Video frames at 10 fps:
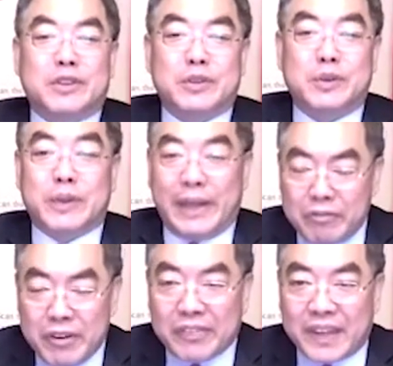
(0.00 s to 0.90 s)
to do
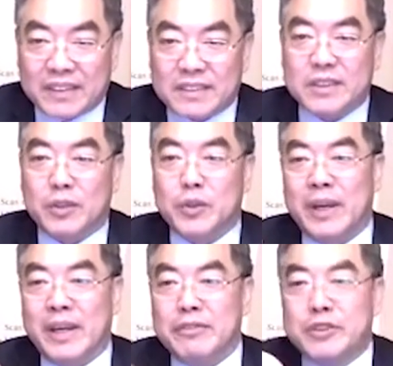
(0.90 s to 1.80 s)
everything. So you
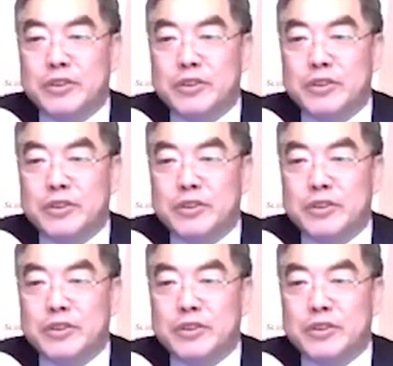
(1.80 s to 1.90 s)
have to